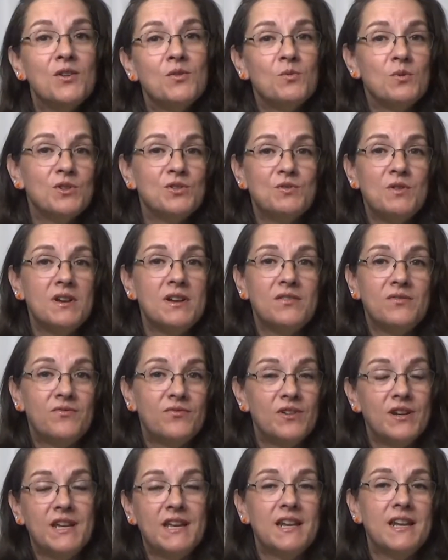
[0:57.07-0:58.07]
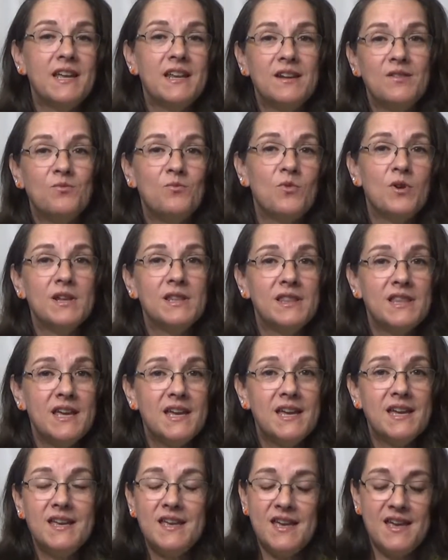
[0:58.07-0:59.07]
We're trying to freaking edit one
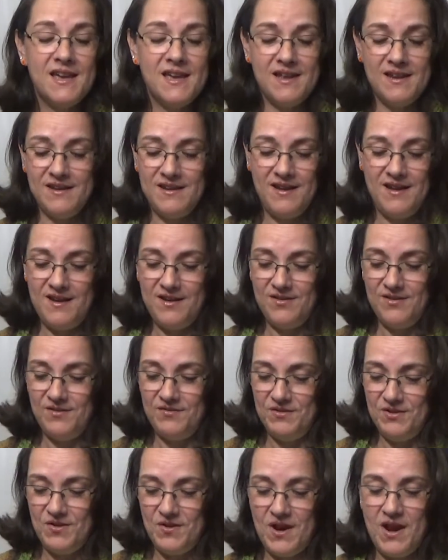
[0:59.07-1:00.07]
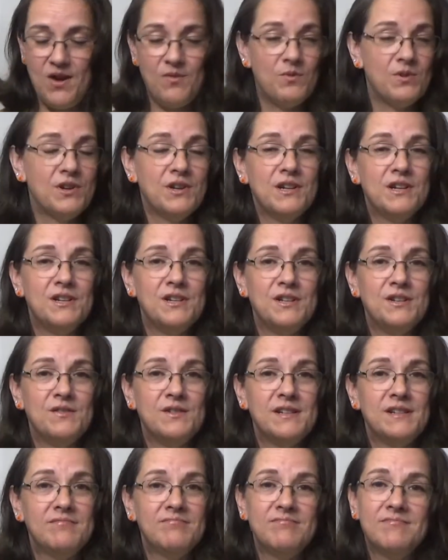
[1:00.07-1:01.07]
thing and I don't even know how we're going to do
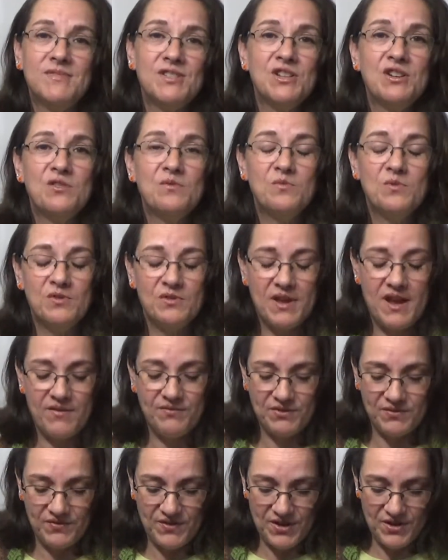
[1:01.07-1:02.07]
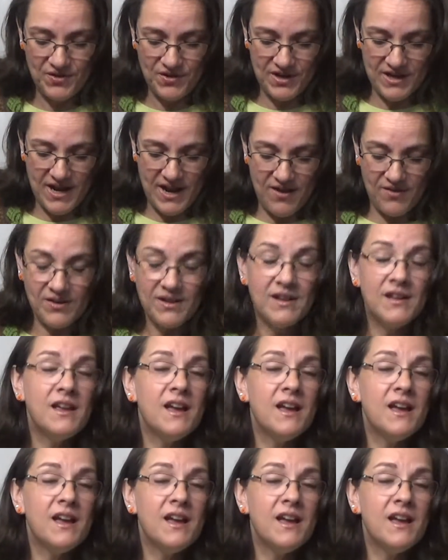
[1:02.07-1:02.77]
it, so we'll have to figure it out.